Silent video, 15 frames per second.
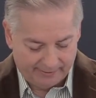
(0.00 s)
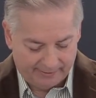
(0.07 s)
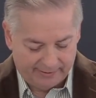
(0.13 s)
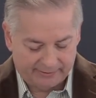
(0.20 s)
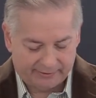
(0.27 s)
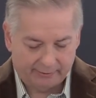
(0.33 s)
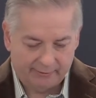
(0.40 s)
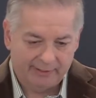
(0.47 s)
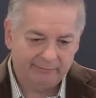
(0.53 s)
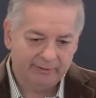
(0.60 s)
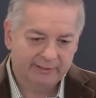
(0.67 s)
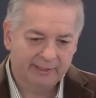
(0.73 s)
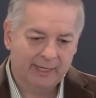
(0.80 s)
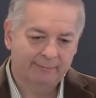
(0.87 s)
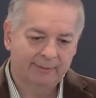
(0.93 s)
And so every
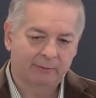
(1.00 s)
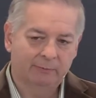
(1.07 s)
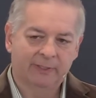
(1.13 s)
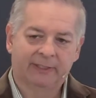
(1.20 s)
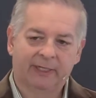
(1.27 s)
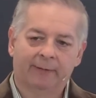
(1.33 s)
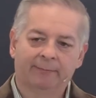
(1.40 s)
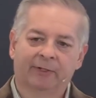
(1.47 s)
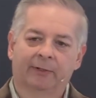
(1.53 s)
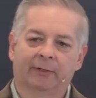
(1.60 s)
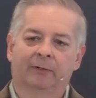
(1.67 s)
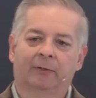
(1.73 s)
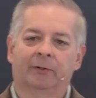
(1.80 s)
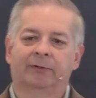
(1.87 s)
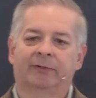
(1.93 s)
time that we come to the
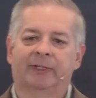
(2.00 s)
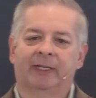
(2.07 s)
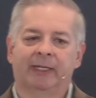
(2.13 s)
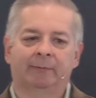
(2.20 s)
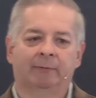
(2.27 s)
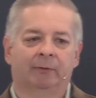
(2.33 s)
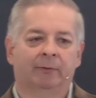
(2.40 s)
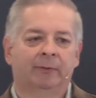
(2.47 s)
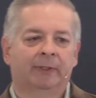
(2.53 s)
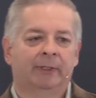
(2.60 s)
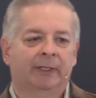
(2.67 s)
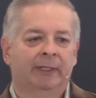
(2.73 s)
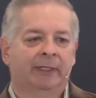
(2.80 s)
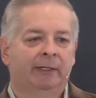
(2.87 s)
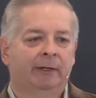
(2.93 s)
Lord's table,
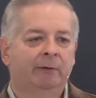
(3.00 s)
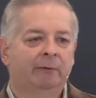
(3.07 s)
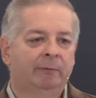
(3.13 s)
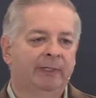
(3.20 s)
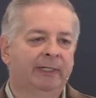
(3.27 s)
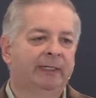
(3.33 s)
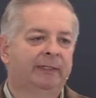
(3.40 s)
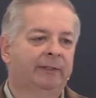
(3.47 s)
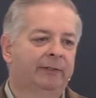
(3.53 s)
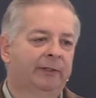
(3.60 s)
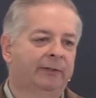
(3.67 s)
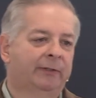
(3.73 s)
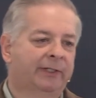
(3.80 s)
you know what we need to do?